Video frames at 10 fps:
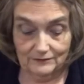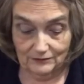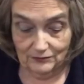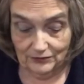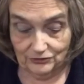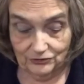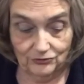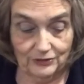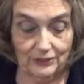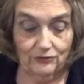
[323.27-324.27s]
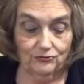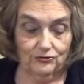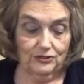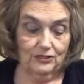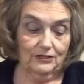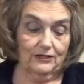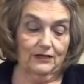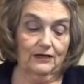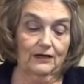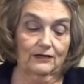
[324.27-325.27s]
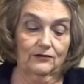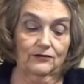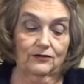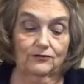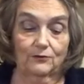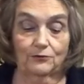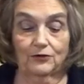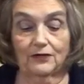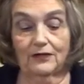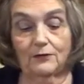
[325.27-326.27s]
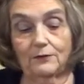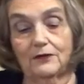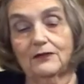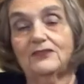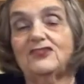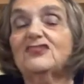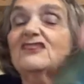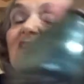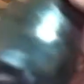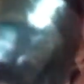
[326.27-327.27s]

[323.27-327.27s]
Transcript: Oh, I should use that Neutrogena thing I got. Oh, and here's a pretty nail polish. It's a,